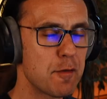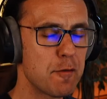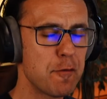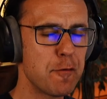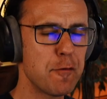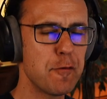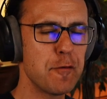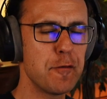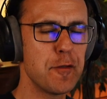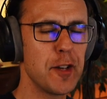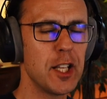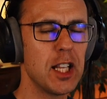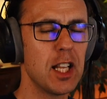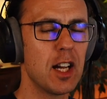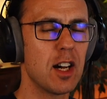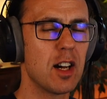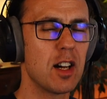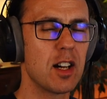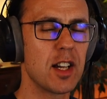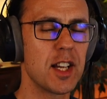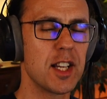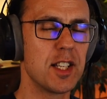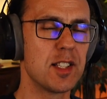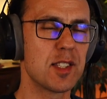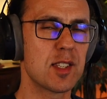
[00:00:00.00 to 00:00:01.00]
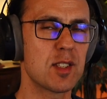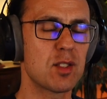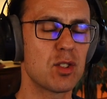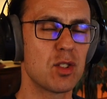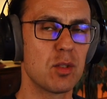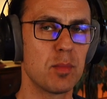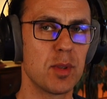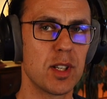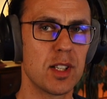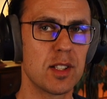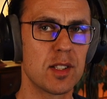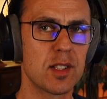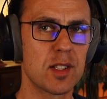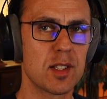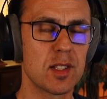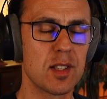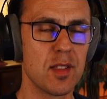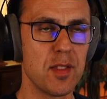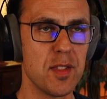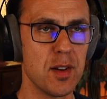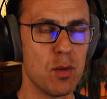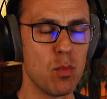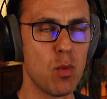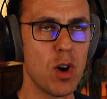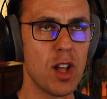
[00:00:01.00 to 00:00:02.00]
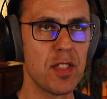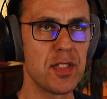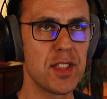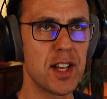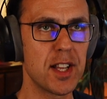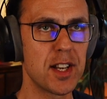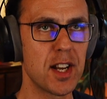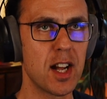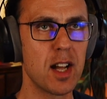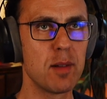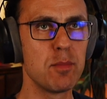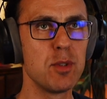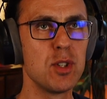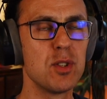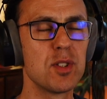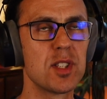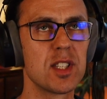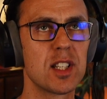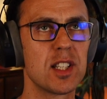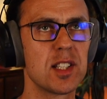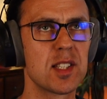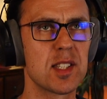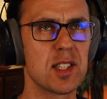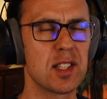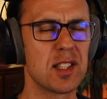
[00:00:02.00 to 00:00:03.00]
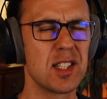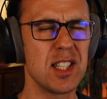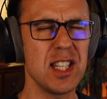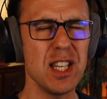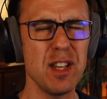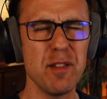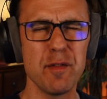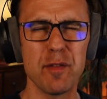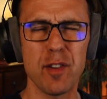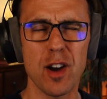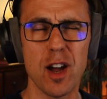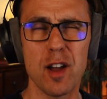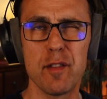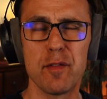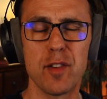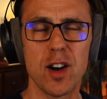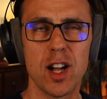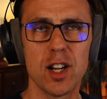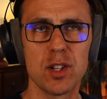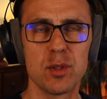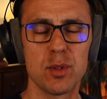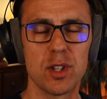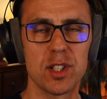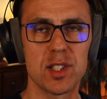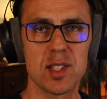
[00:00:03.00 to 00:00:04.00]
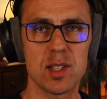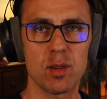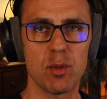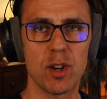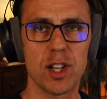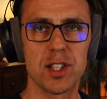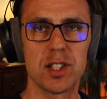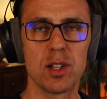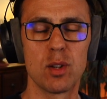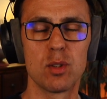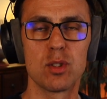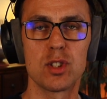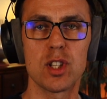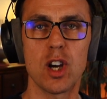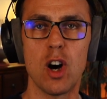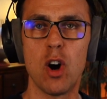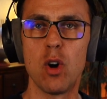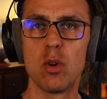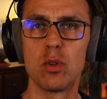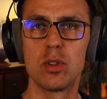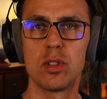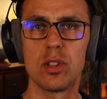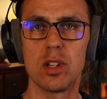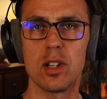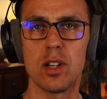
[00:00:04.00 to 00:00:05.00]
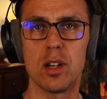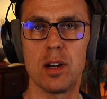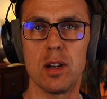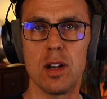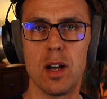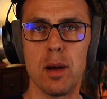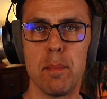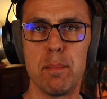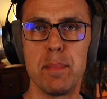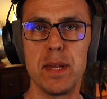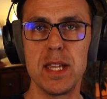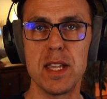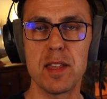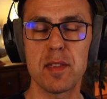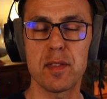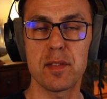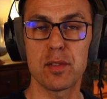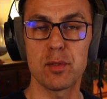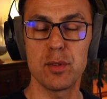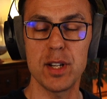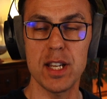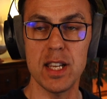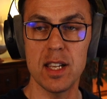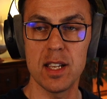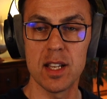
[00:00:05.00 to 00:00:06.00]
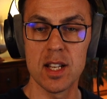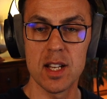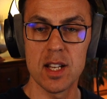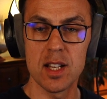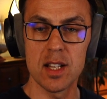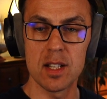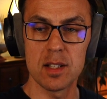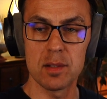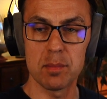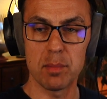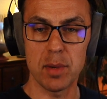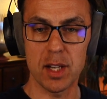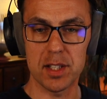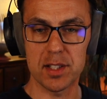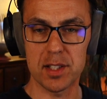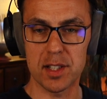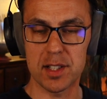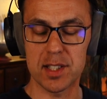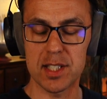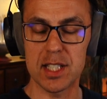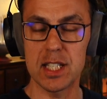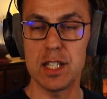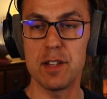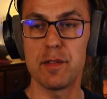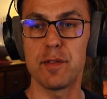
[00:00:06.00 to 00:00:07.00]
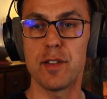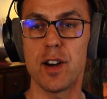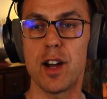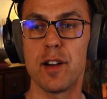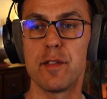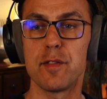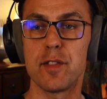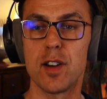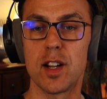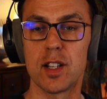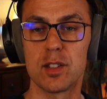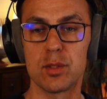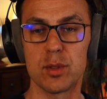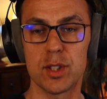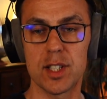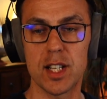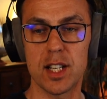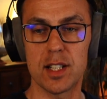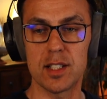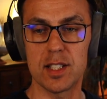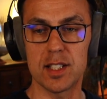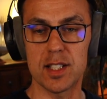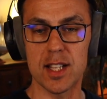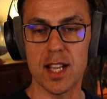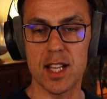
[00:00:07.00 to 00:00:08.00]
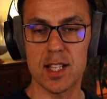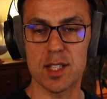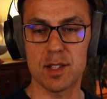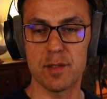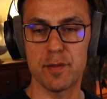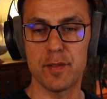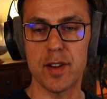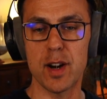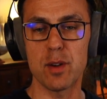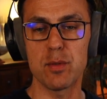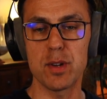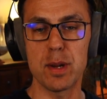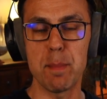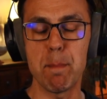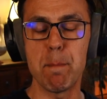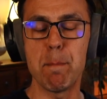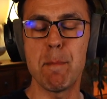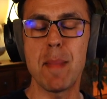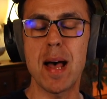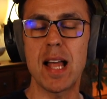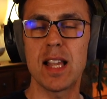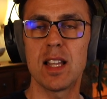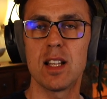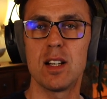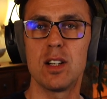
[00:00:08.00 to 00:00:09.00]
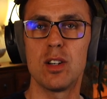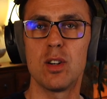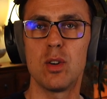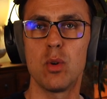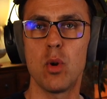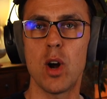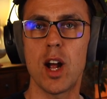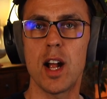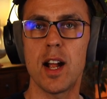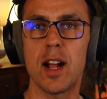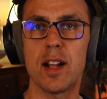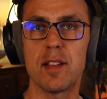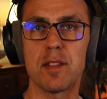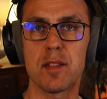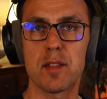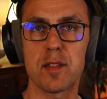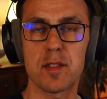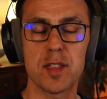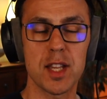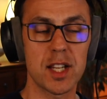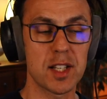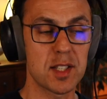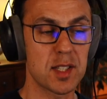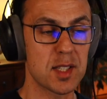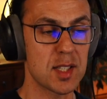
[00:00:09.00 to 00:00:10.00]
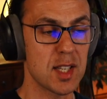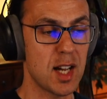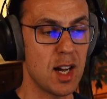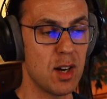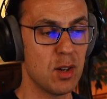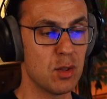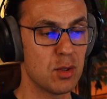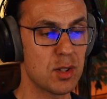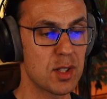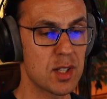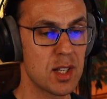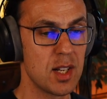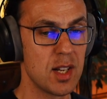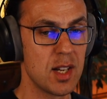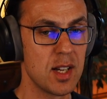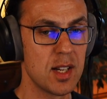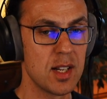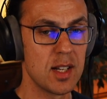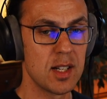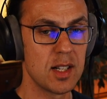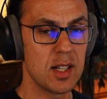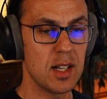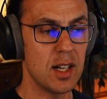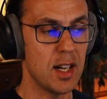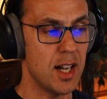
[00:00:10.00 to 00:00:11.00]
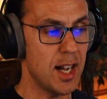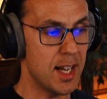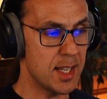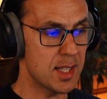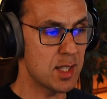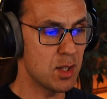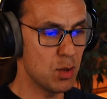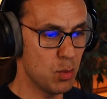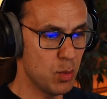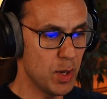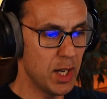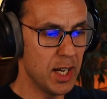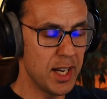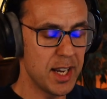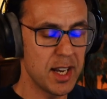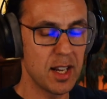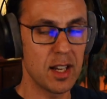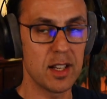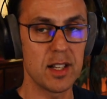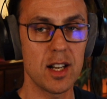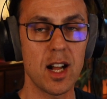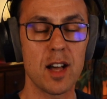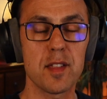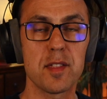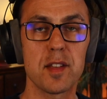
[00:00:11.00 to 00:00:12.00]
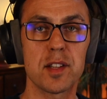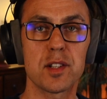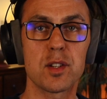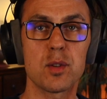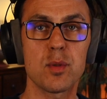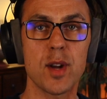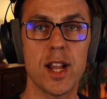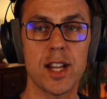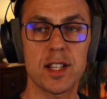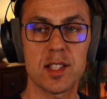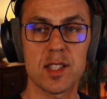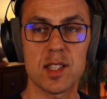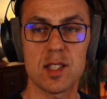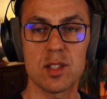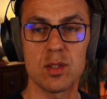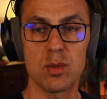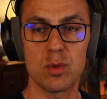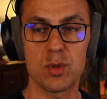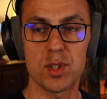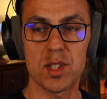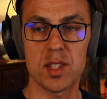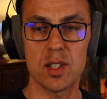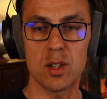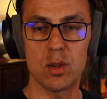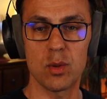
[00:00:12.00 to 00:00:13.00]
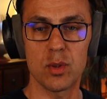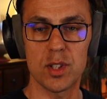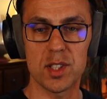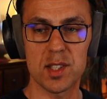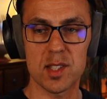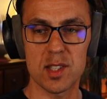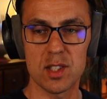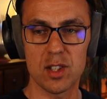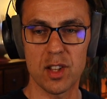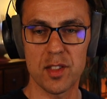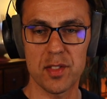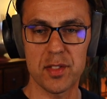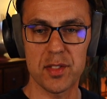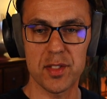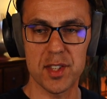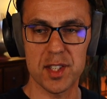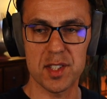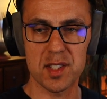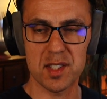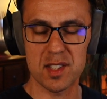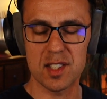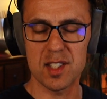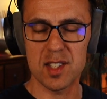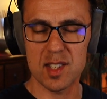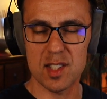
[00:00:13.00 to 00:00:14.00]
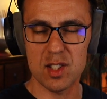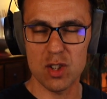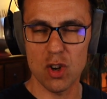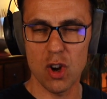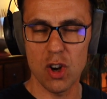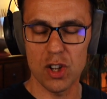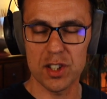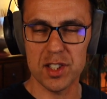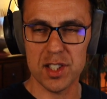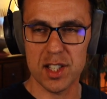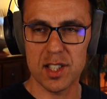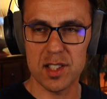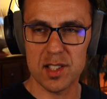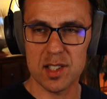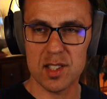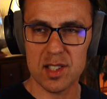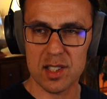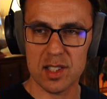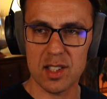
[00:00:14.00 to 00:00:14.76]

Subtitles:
filler instrument. The one that I'm using, it's a T500, so I don't own a B3, but a T500, and it has a very mellow and thick sound, as you will hear in other tracks too. So it's not this distorted